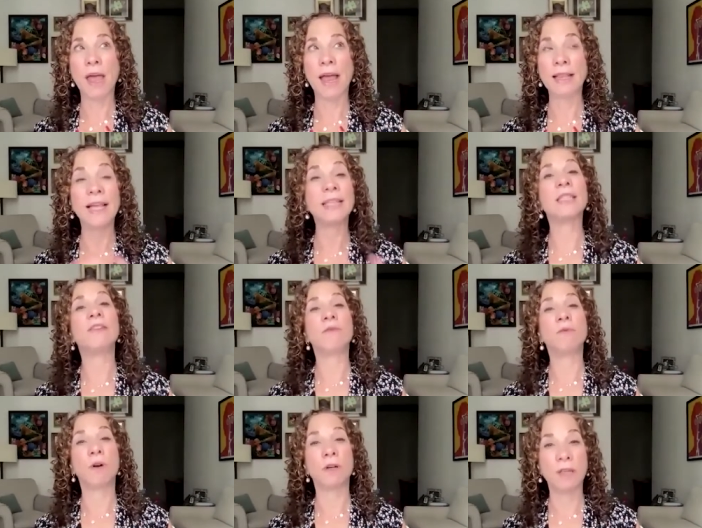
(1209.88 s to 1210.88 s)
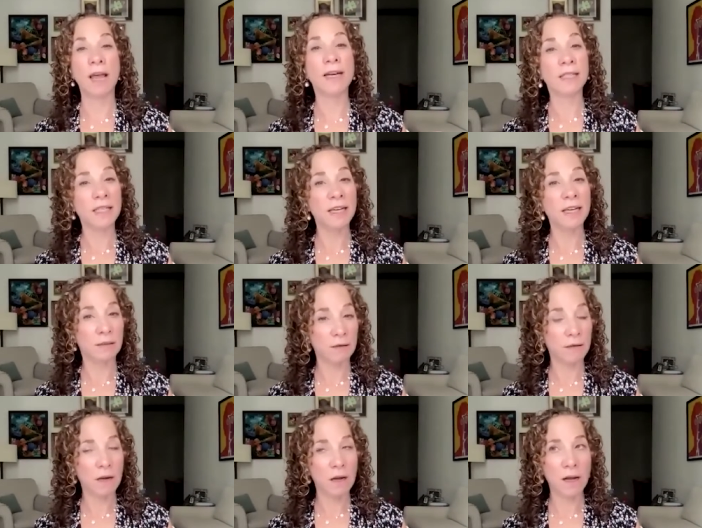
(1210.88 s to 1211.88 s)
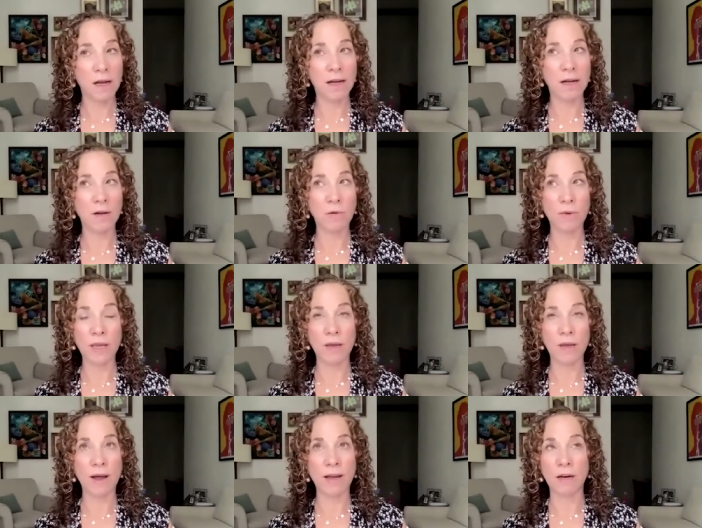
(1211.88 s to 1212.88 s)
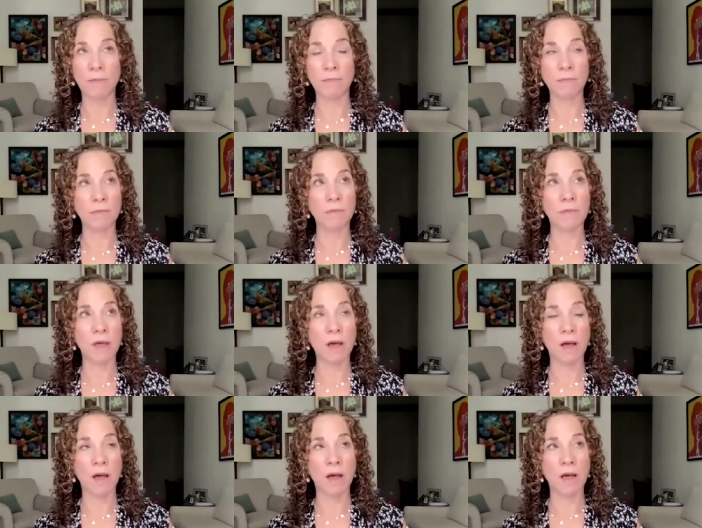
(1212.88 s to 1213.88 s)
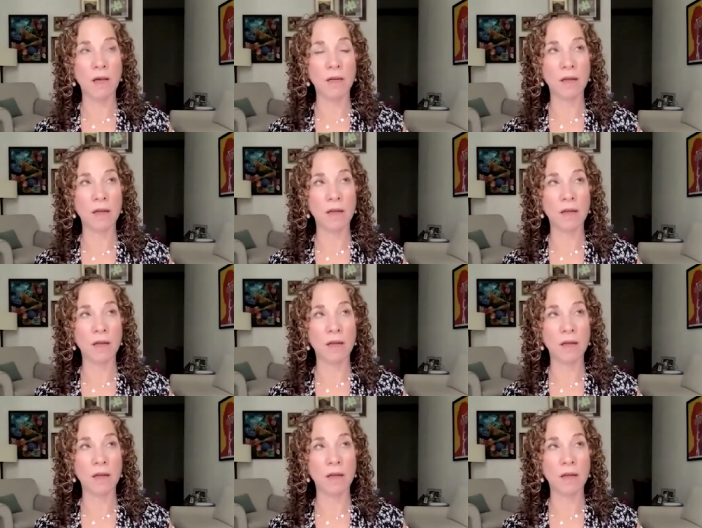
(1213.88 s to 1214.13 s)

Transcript: and let's see if it works. And it did. Uh, we wound up uh,